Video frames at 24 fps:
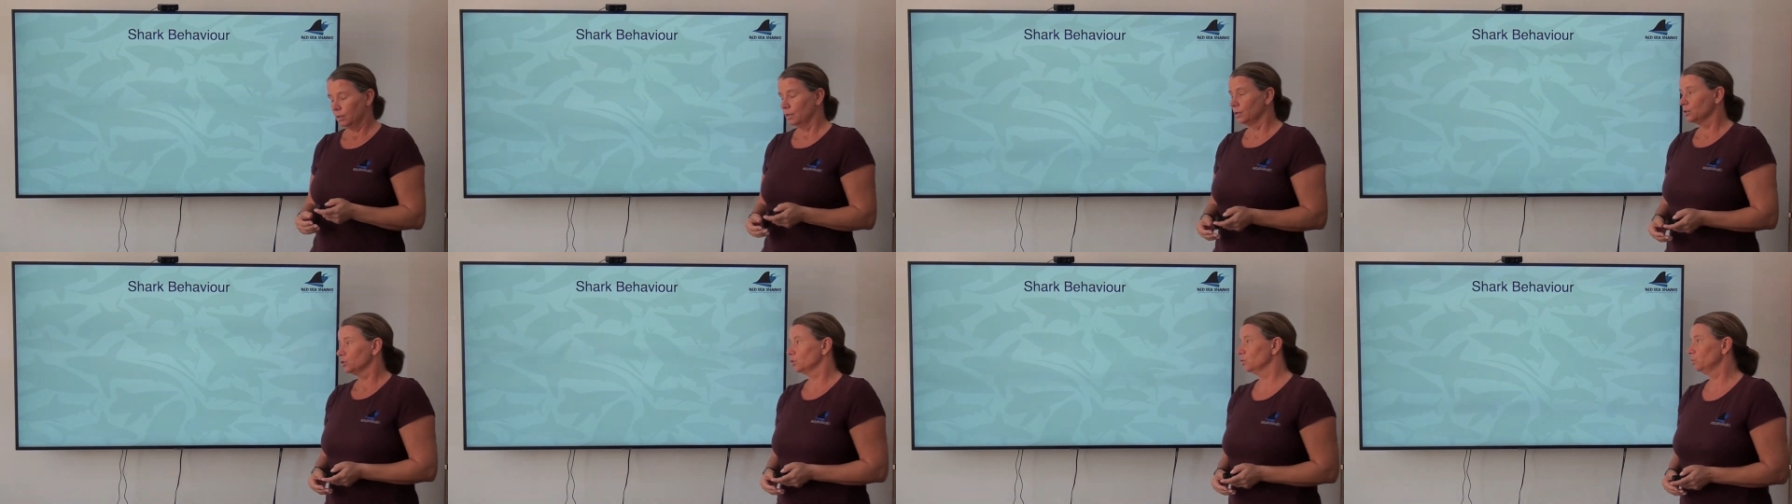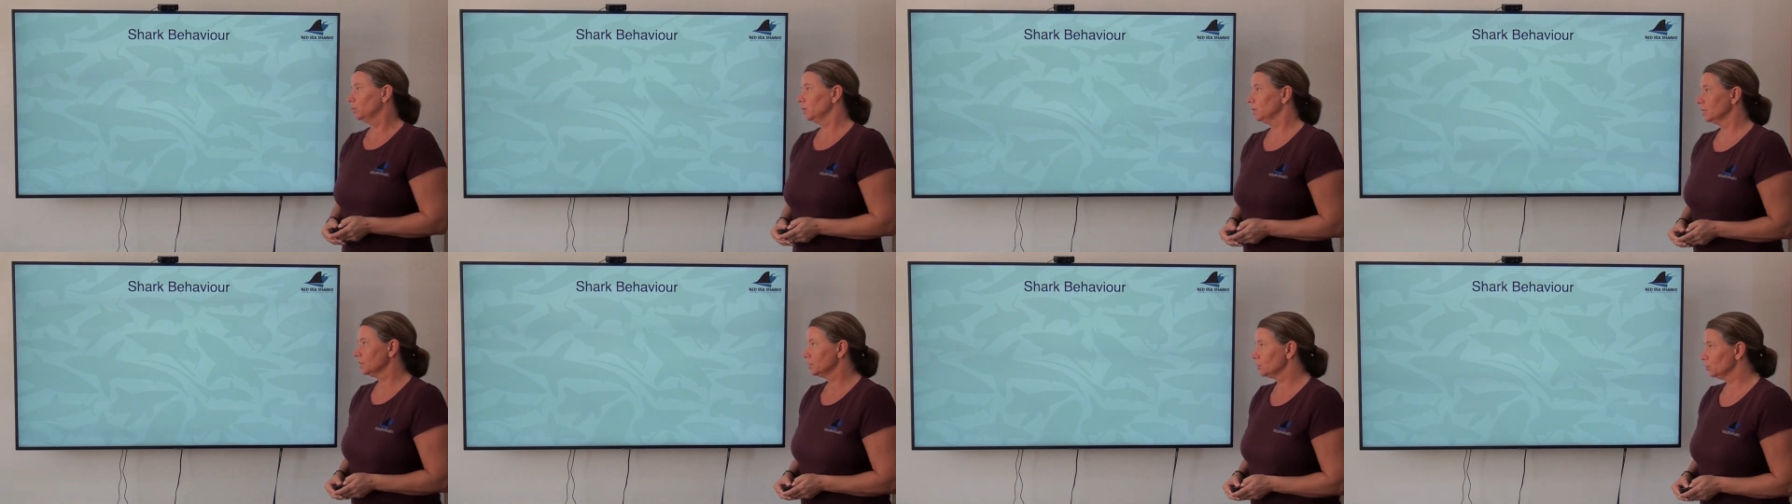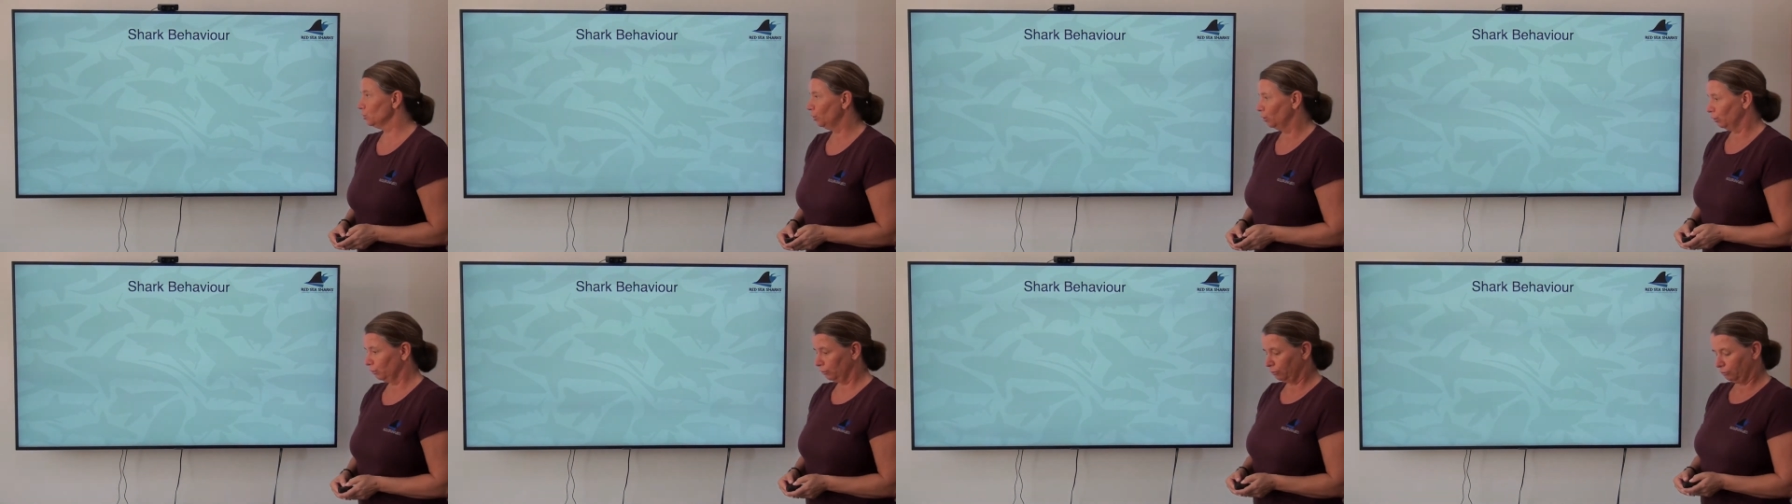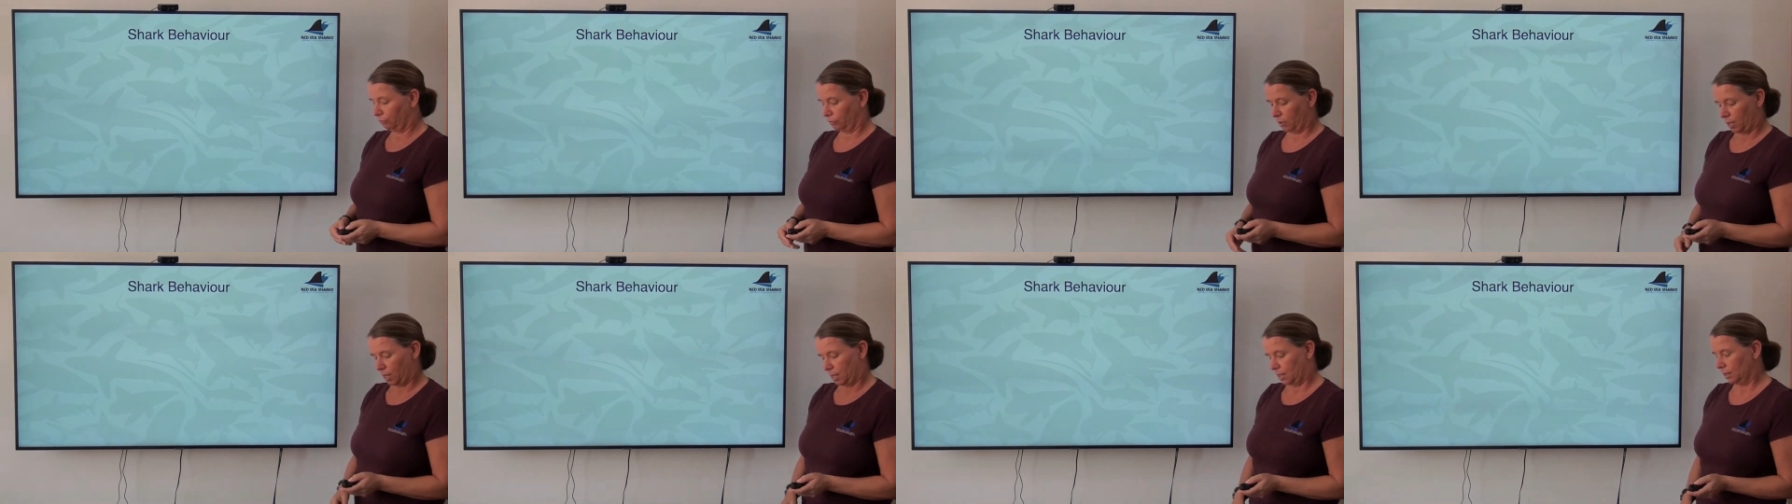So what is not
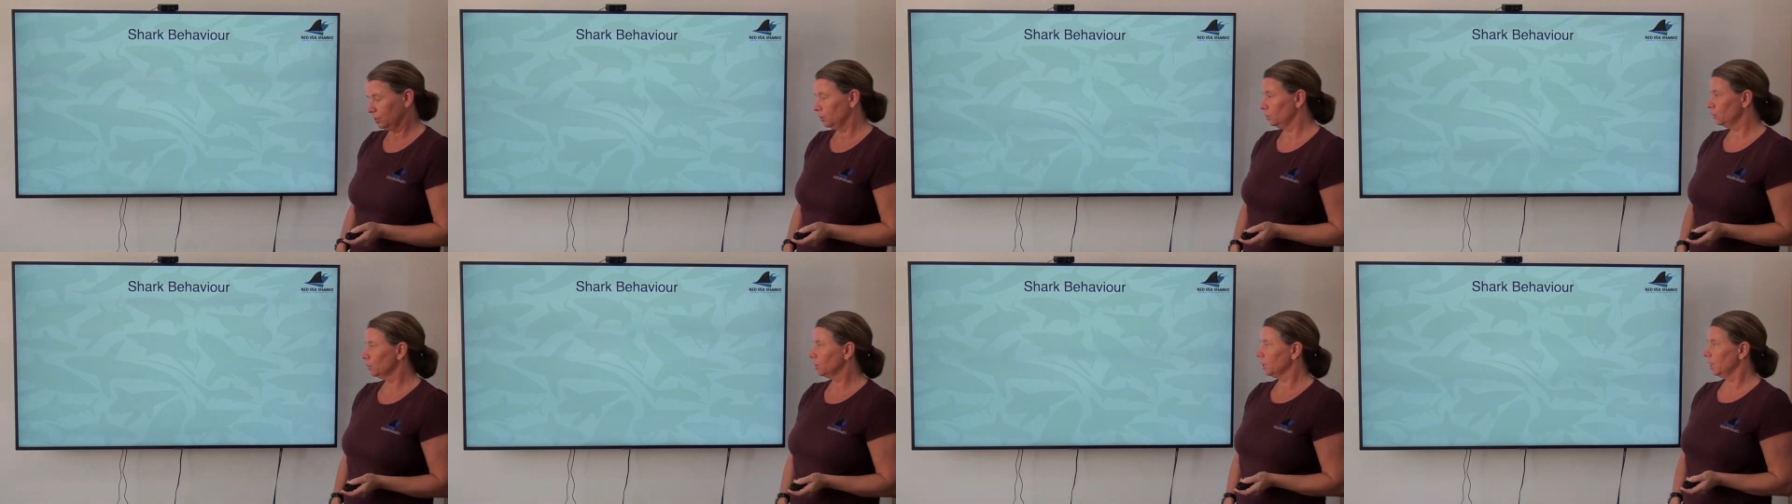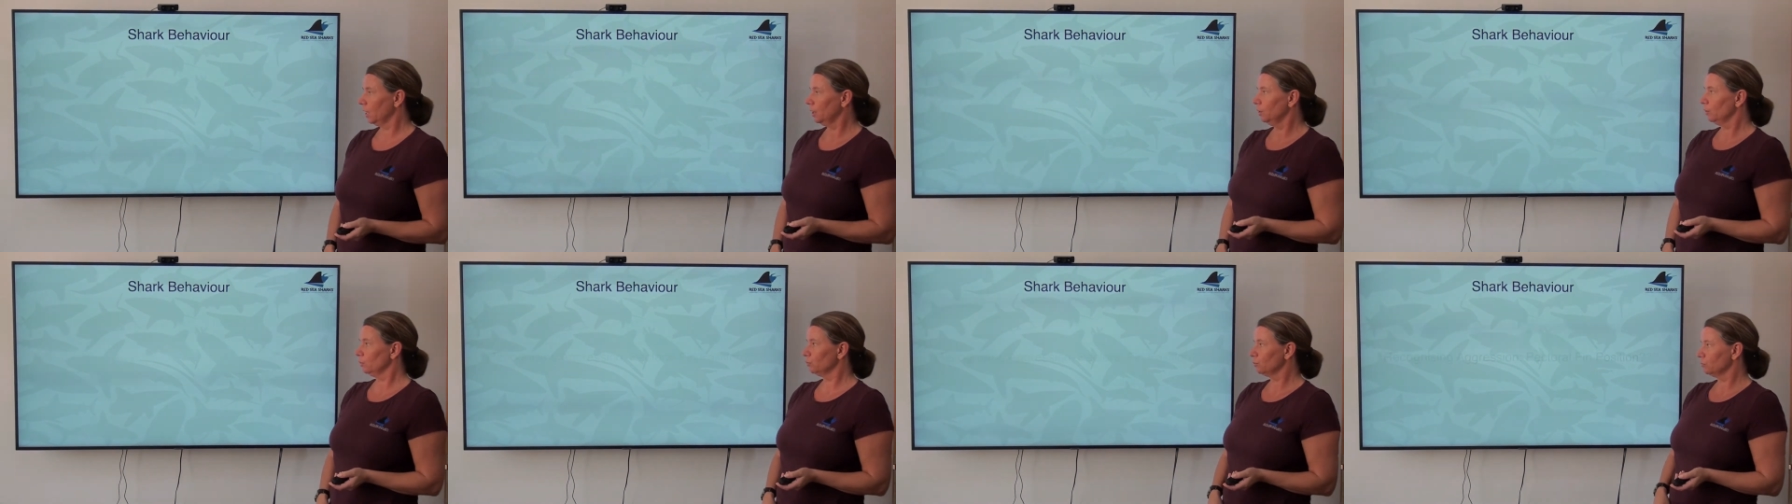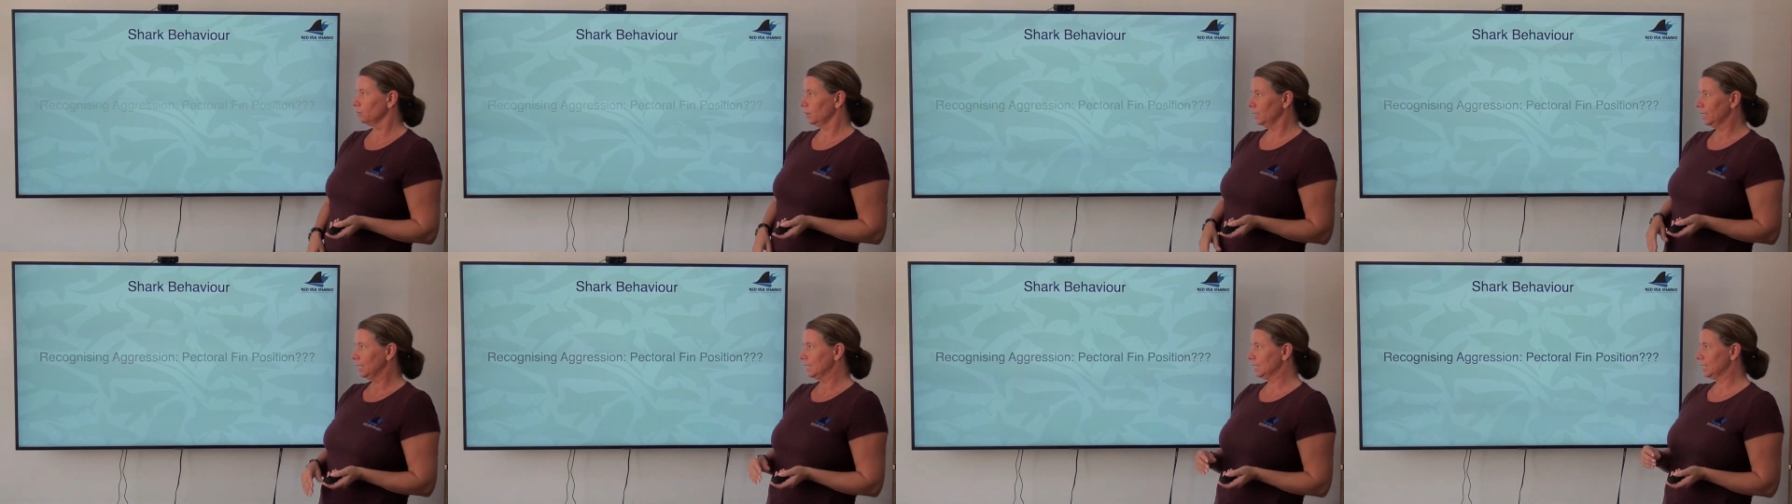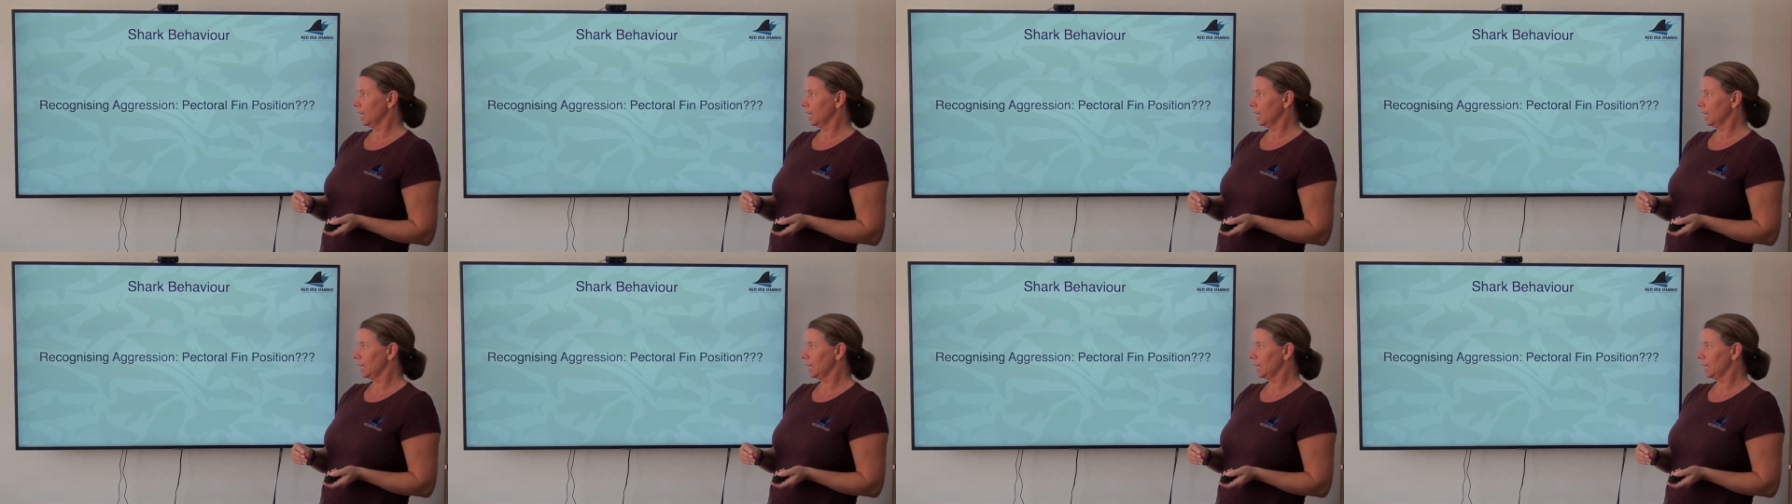fair, you cannot really